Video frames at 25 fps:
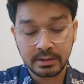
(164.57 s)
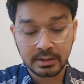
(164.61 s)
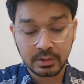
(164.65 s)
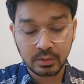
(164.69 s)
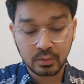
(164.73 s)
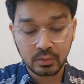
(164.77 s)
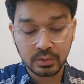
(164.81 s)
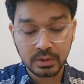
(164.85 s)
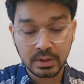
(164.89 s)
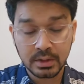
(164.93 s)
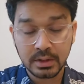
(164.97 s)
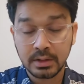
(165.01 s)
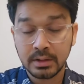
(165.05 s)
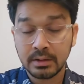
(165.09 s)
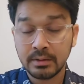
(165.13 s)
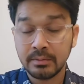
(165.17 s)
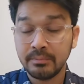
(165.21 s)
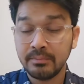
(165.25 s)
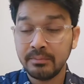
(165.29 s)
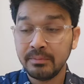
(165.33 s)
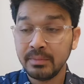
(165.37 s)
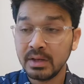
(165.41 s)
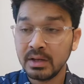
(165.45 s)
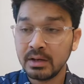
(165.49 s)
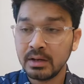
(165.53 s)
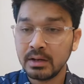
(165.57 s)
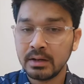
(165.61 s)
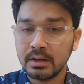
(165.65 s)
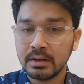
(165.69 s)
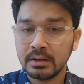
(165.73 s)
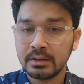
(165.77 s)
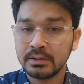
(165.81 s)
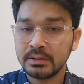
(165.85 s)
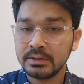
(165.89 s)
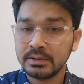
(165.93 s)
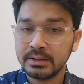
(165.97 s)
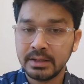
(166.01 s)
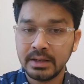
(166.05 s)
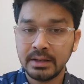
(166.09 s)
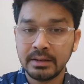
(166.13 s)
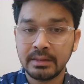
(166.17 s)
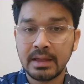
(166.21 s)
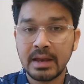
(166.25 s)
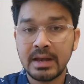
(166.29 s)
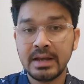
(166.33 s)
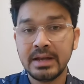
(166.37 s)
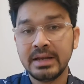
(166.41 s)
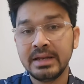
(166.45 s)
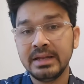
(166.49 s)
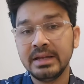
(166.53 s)
through the this
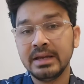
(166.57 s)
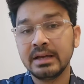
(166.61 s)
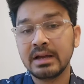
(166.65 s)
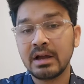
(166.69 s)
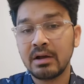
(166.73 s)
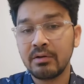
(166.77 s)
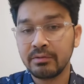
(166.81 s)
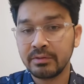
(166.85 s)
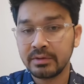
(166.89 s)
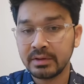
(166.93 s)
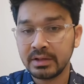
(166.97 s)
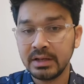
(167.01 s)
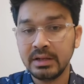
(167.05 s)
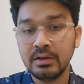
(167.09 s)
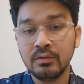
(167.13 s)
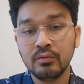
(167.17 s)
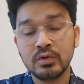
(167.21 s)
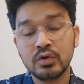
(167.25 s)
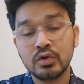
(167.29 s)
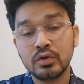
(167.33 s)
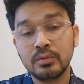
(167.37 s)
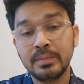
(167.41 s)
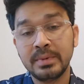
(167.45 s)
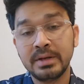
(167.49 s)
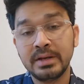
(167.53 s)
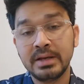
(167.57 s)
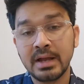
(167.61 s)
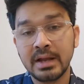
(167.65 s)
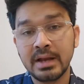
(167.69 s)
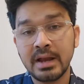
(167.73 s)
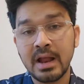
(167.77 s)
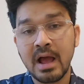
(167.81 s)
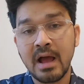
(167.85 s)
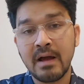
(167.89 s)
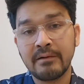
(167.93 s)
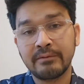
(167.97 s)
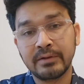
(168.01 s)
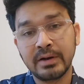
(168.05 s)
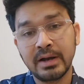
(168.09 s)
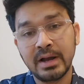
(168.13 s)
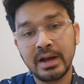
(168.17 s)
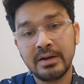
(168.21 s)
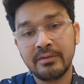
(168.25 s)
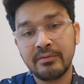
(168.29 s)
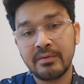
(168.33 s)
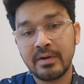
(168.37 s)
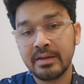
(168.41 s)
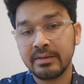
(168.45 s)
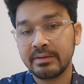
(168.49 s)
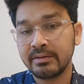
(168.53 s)
NTA counseling, which will be done after
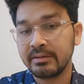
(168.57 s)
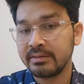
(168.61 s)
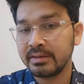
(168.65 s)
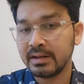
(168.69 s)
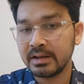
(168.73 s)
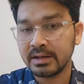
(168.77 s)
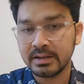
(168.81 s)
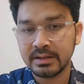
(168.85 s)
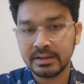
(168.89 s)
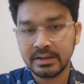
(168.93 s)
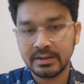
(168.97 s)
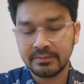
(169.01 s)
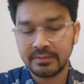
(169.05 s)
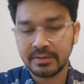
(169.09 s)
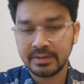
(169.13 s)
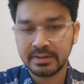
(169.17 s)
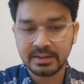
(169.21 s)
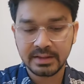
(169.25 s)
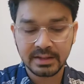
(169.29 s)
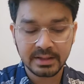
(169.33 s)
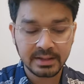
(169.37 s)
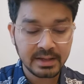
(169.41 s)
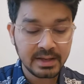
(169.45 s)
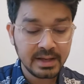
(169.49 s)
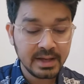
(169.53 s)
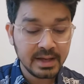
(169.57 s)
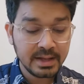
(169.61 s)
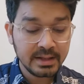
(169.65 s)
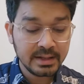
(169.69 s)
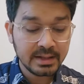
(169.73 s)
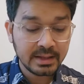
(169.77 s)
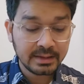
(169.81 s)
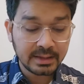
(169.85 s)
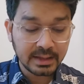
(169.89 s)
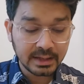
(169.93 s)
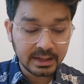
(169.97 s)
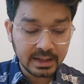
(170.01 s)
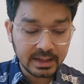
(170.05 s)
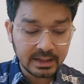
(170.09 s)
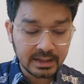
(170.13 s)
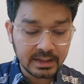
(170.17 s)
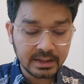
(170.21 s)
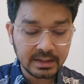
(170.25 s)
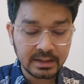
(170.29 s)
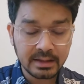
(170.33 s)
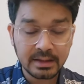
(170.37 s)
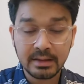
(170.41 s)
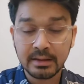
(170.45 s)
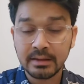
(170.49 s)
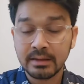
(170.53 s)
advanced result. The first thing. The second
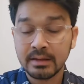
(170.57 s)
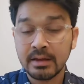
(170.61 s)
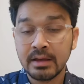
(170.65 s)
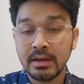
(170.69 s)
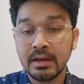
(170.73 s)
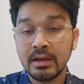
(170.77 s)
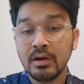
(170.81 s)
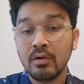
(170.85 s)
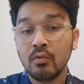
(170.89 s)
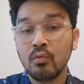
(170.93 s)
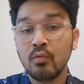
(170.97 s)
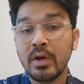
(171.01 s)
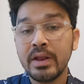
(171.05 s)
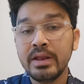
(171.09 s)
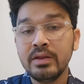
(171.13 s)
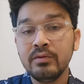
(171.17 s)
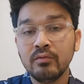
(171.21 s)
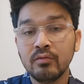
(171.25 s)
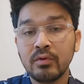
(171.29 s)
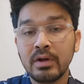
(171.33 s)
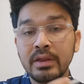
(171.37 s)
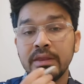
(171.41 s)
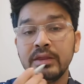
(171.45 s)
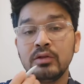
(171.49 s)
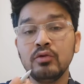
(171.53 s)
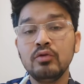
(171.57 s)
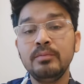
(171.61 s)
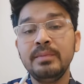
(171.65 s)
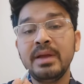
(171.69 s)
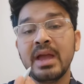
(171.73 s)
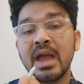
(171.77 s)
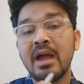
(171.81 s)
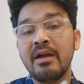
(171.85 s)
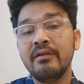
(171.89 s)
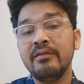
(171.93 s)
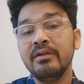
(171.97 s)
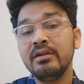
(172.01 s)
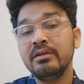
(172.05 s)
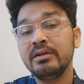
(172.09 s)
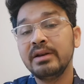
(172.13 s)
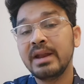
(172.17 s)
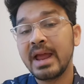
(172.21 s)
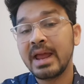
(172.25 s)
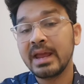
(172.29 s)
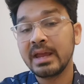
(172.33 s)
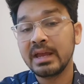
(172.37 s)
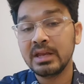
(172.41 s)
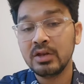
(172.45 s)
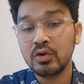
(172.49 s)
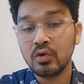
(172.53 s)
thing is, once you'll be having
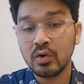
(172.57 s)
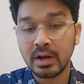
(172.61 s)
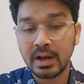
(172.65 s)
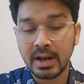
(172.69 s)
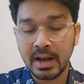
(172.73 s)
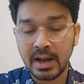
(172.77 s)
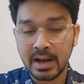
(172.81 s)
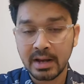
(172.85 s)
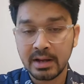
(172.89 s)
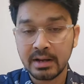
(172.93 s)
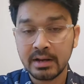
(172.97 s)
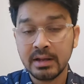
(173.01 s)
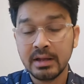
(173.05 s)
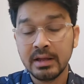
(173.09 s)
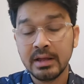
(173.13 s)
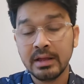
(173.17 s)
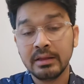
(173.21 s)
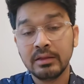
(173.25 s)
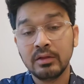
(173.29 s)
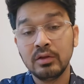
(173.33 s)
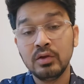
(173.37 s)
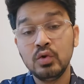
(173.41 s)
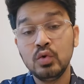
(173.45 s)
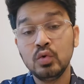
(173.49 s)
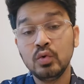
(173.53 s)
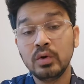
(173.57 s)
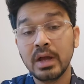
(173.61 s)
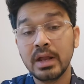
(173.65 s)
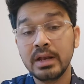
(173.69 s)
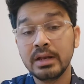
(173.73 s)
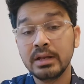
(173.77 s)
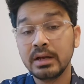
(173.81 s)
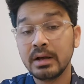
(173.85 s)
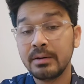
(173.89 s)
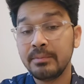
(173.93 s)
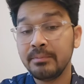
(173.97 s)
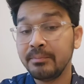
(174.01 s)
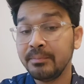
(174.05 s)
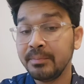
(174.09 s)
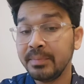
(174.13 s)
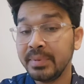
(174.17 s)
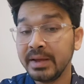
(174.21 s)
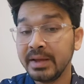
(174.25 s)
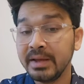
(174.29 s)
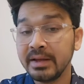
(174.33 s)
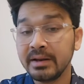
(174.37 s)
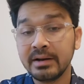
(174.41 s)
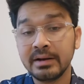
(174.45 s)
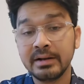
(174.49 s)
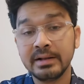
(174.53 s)
rank in your hand, so you can
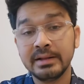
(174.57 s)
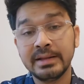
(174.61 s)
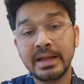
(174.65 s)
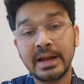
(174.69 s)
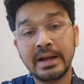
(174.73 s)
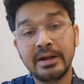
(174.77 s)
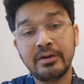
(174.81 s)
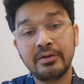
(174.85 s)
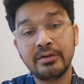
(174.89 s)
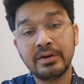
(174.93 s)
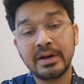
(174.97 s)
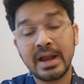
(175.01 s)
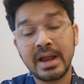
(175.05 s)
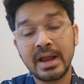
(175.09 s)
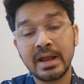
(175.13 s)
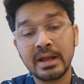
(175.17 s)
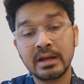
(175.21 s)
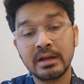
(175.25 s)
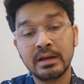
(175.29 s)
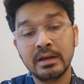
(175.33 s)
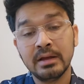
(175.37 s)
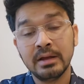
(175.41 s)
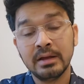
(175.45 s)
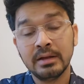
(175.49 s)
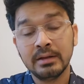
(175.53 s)
compare that rank